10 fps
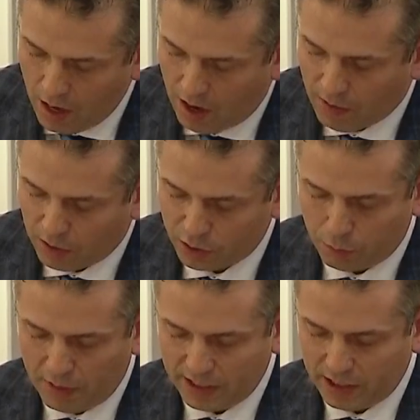I've
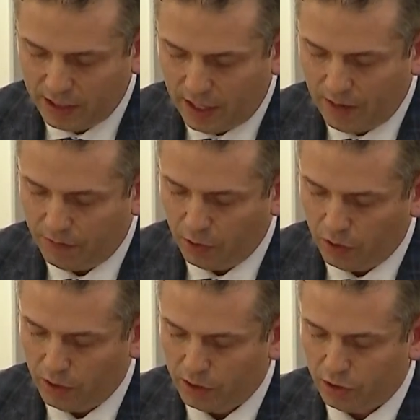also mentioned that I've
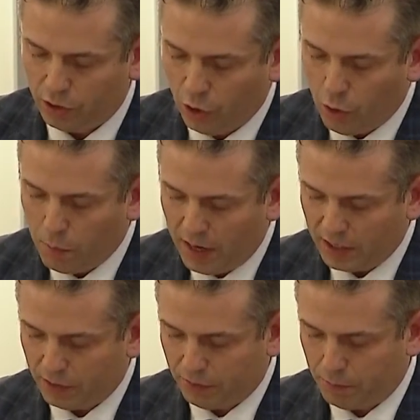learned so much